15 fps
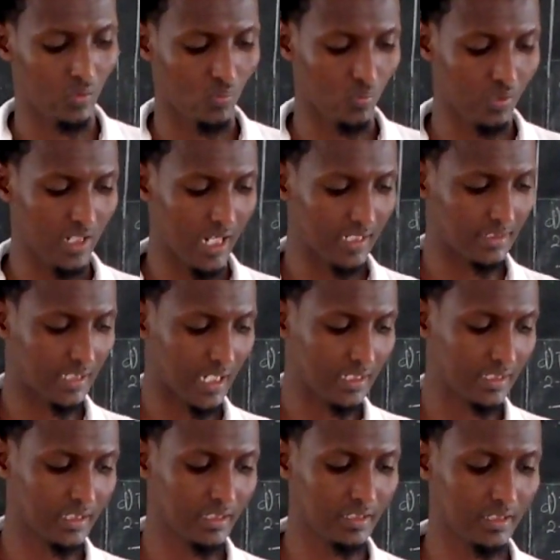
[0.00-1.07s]
we are
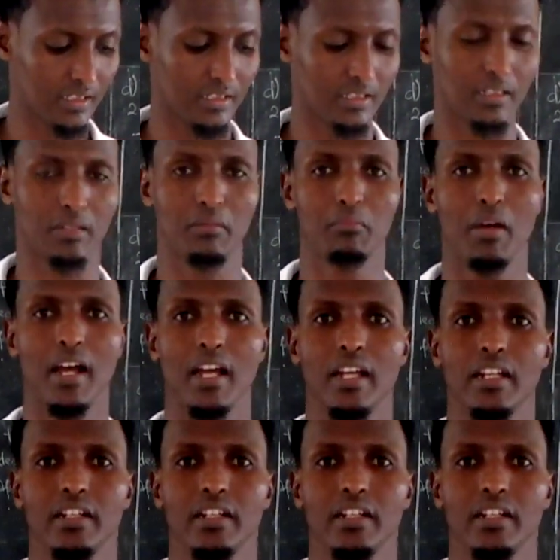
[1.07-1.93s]
starting by,